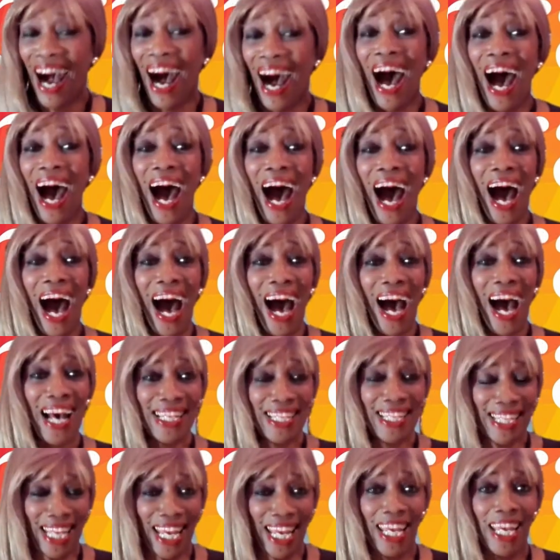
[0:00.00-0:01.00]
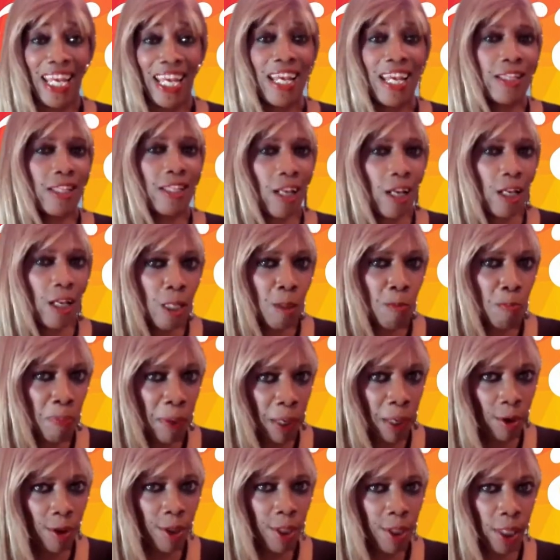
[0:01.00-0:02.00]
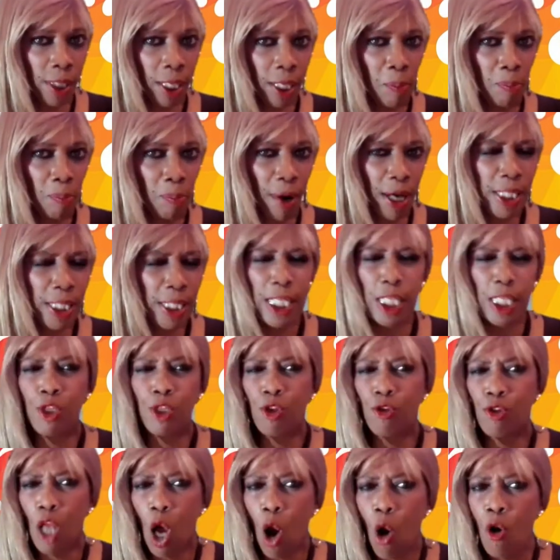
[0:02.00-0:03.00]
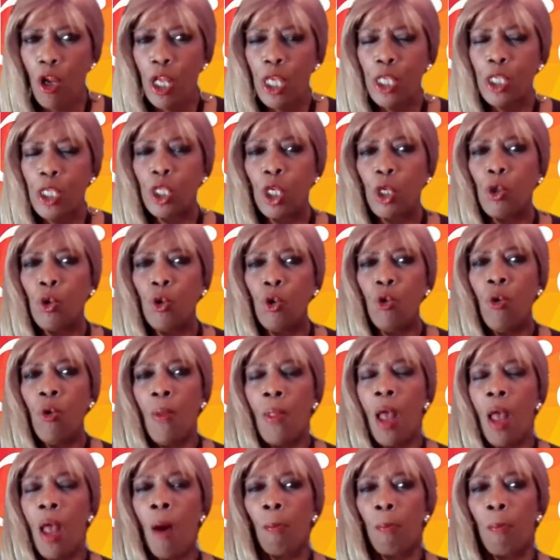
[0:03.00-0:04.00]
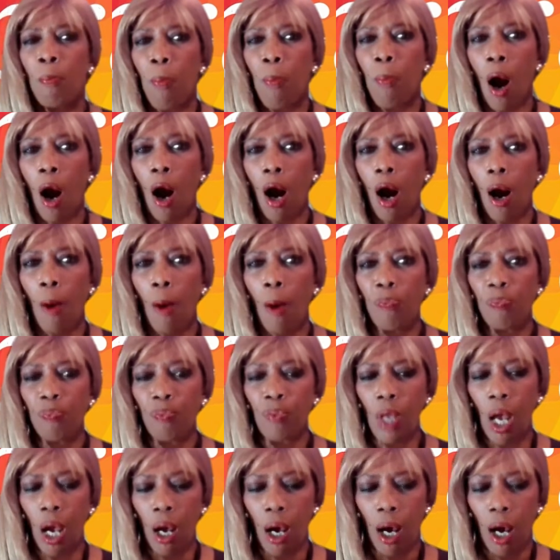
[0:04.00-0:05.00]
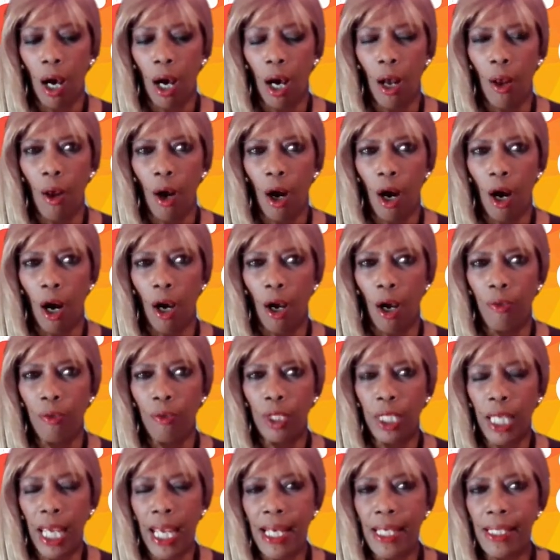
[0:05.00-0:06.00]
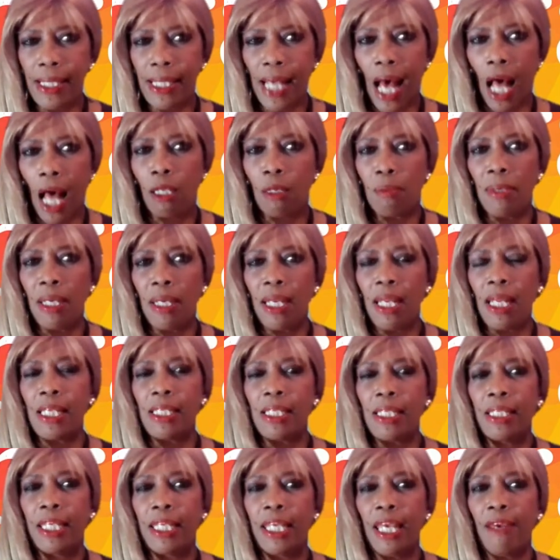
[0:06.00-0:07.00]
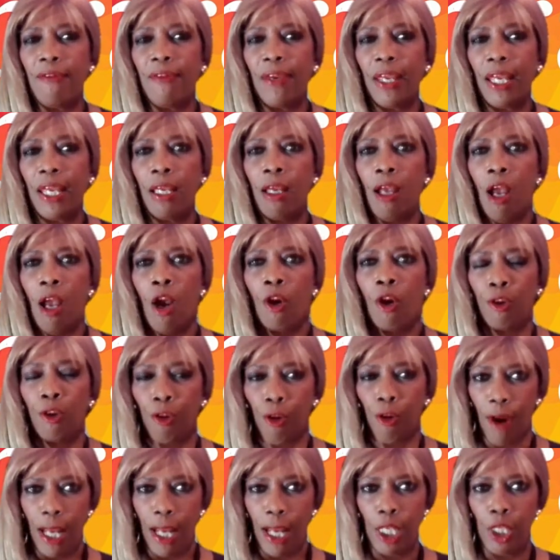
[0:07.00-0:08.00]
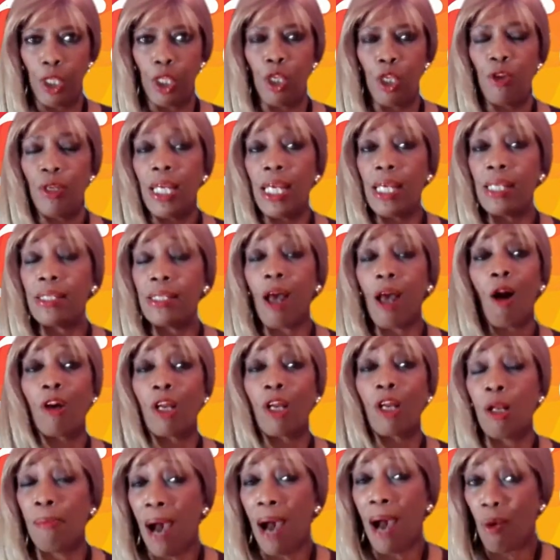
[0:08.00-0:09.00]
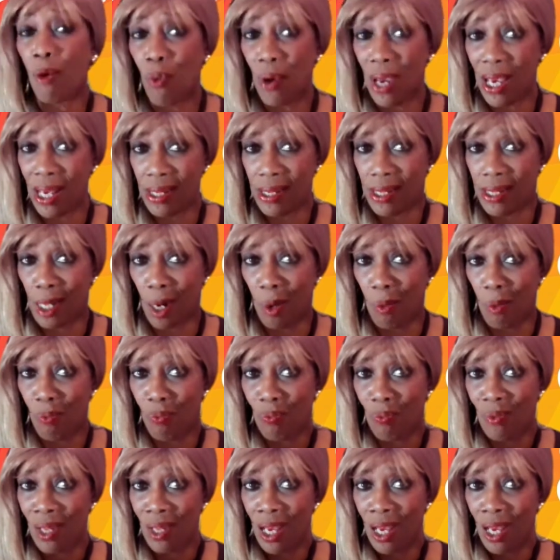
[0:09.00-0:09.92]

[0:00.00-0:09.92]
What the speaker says: I see it's a spiritual embrace. Did you notice who King Solomon is giving credit to? He's talking about wisdom.